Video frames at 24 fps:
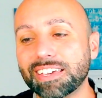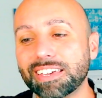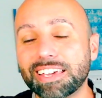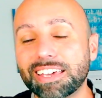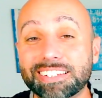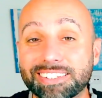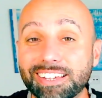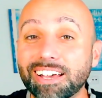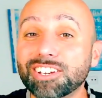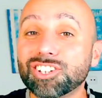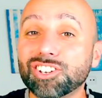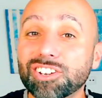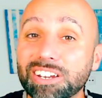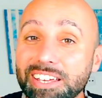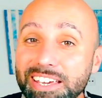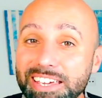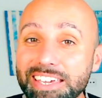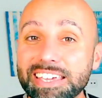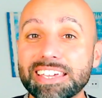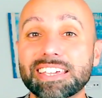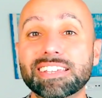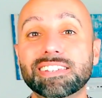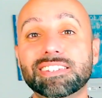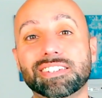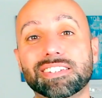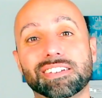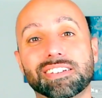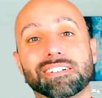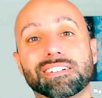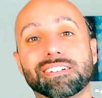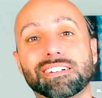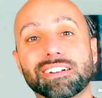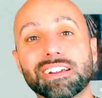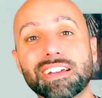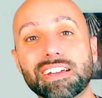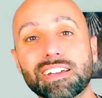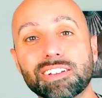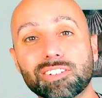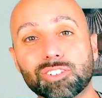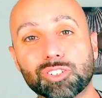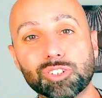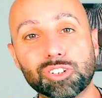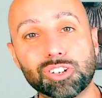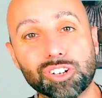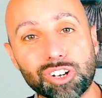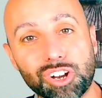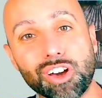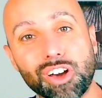it's actually easier to
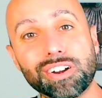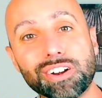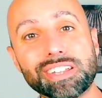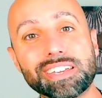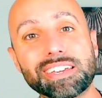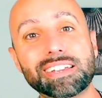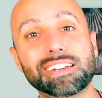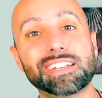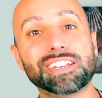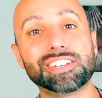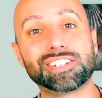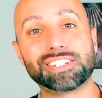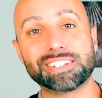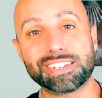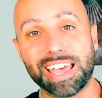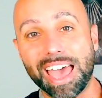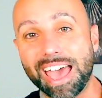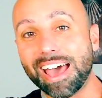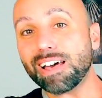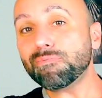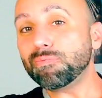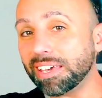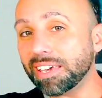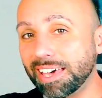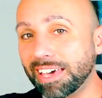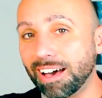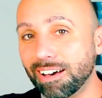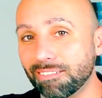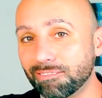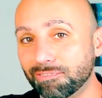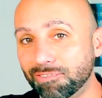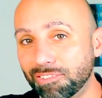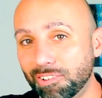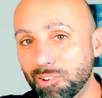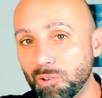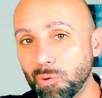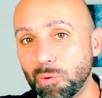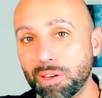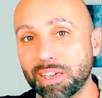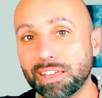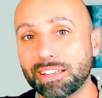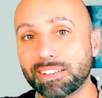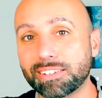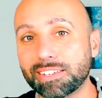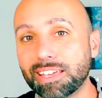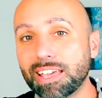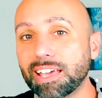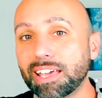learn English and become
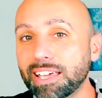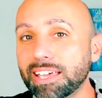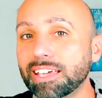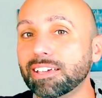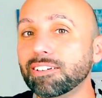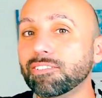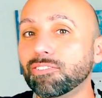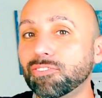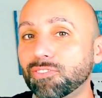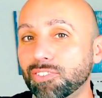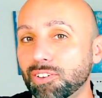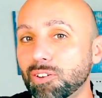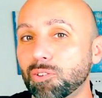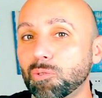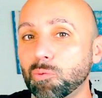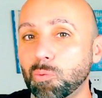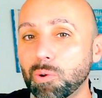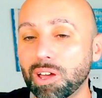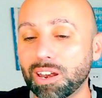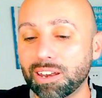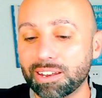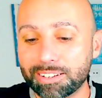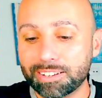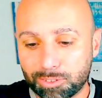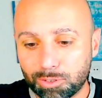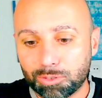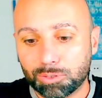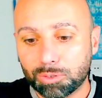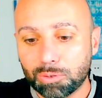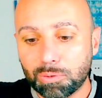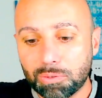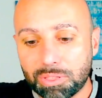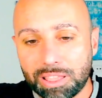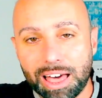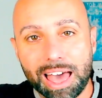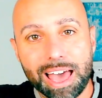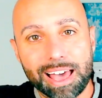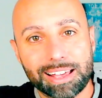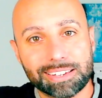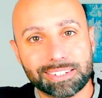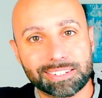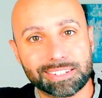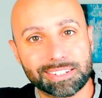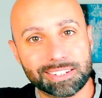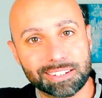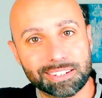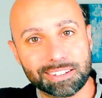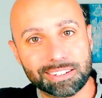fluent if you're willing to do
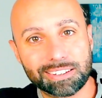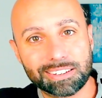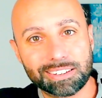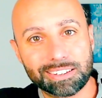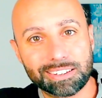less.